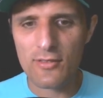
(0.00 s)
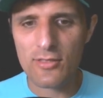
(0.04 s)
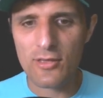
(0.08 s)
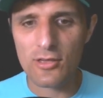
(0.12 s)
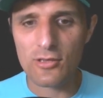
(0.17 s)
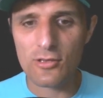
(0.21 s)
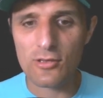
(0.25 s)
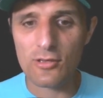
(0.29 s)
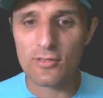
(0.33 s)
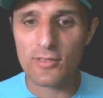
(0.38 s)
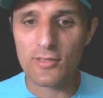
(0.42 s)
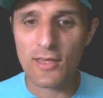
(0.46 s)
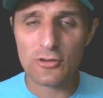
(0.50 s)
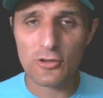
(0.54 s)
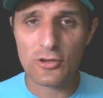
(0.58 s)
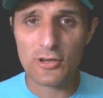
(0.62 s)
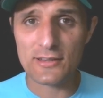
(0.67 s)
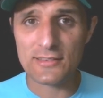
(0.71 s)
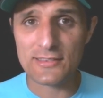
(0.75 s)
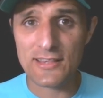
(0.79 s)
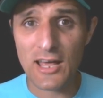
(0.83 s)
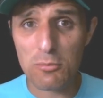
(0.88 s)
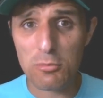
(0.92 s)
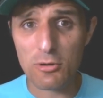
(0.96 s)
then you
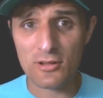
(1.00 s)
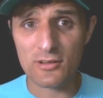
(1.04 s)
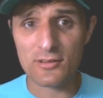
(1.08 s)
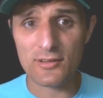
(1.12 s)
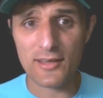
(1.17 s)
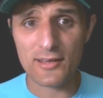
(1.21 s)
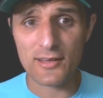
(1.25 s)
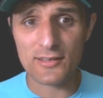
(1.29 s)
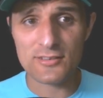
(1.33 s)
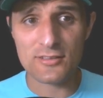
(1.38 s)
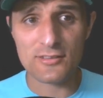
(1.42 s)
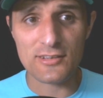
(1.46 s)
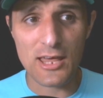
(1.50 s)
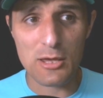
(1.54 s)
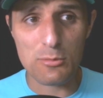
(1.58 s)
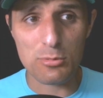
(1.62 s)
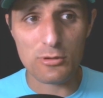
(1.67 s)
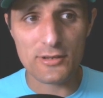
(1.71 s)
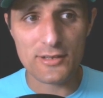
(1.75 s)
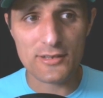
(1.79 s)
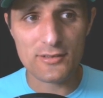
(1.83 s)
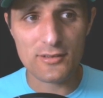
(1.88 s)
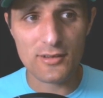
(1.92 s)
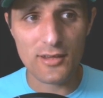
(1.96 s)
can double click to
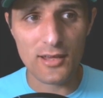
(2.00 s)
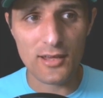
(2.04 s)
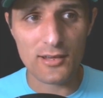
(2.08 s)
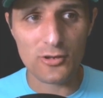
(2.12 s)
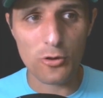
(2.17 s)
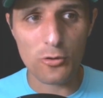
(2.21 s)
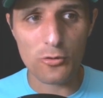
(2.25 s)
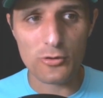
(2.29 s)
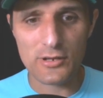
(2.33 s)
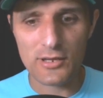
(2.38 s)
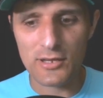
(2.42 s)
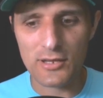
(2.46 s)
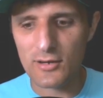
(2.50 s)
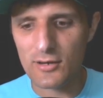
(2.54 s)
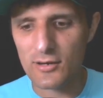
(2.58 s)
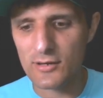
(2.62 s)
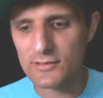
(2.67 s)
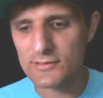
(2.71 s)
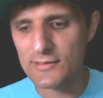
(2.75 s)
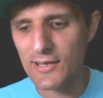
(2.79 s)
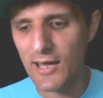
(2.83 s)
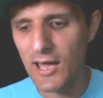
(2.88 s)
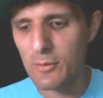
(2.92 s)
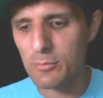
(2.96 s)
label it and go in here
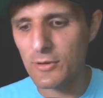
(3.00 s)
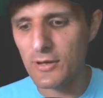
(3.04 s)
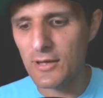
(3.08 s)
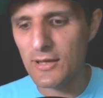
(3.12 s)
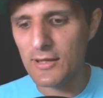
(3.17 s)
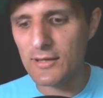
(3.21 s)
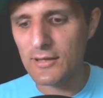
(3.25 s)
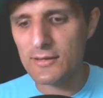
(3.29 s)
and type